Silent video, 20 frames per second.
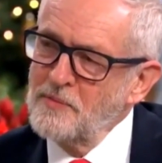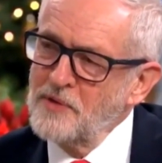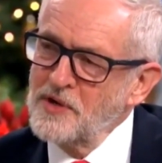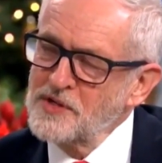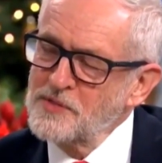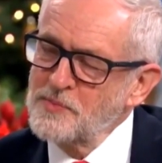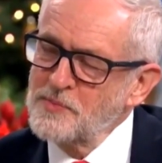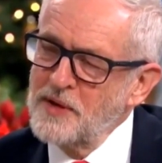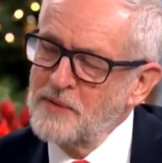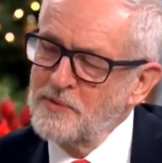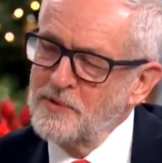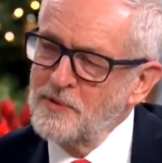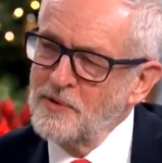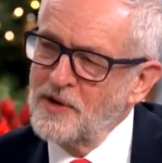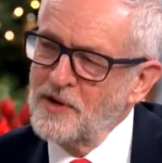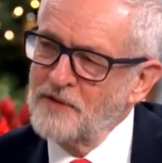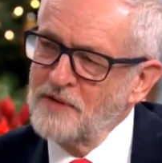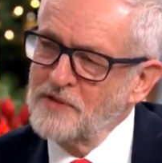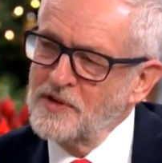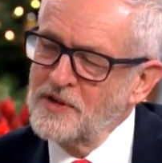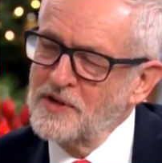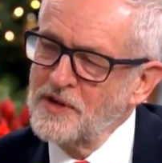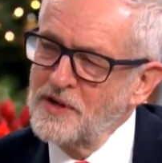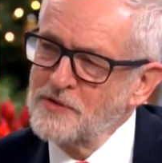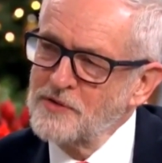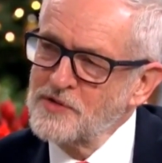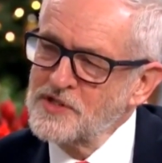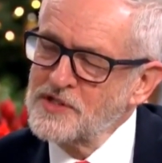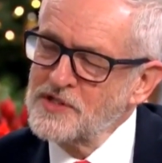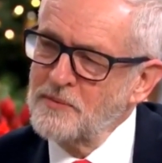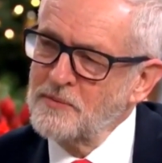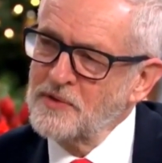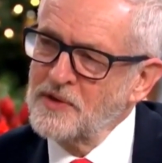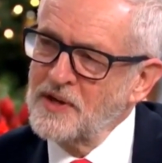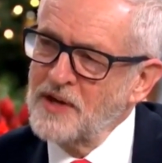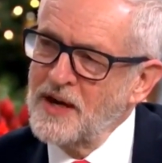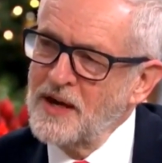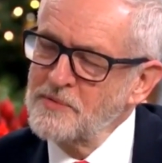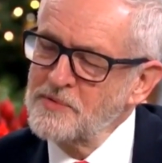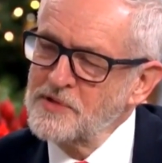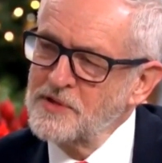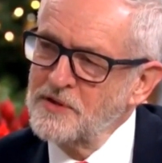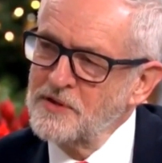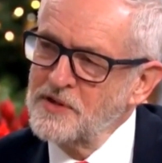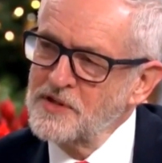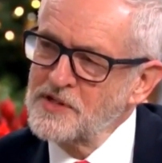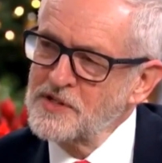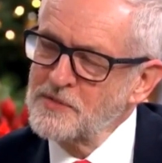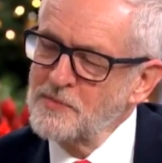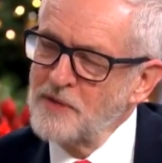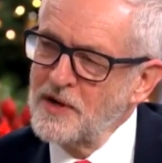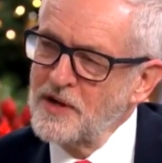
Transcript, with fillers: amongst people all over the country is something that absolutely